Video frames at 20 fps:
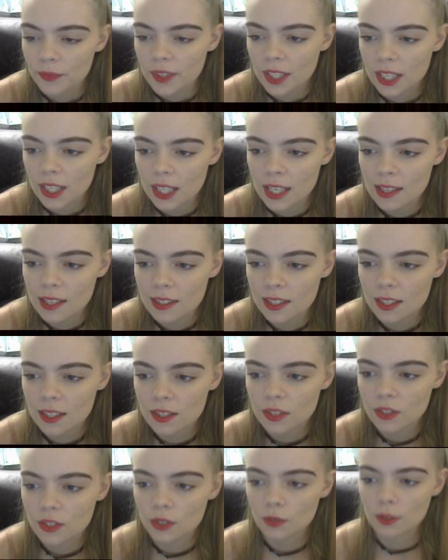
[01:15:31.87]

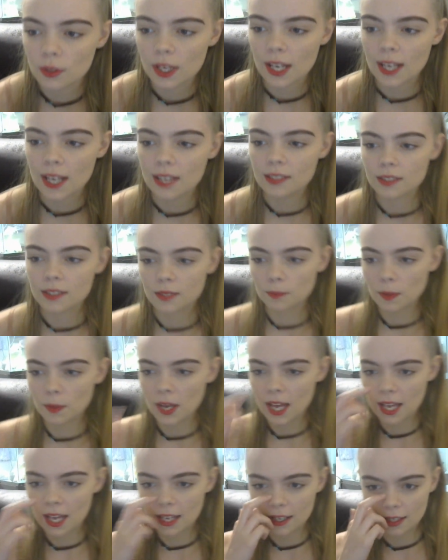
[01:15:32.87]
Easiest to raise
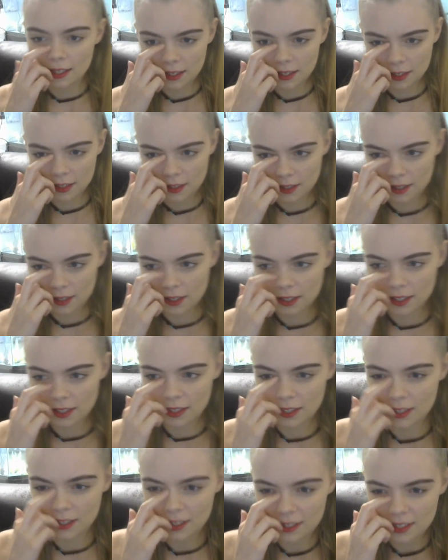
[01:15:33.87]
pet
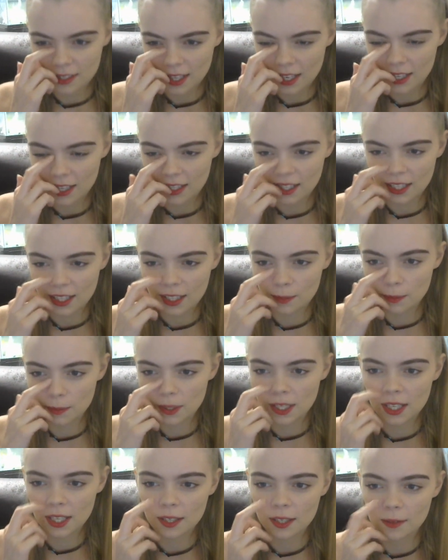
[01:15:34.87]
is a guinea
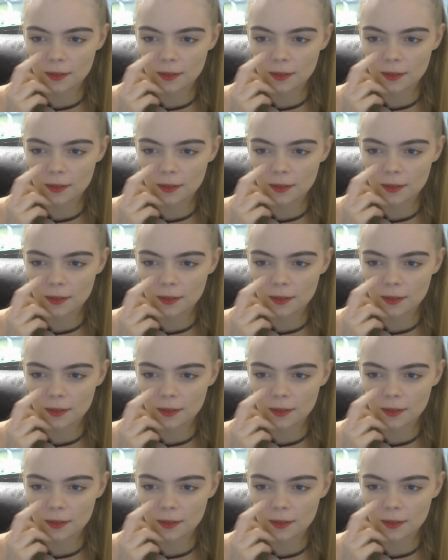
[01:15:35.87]
pig.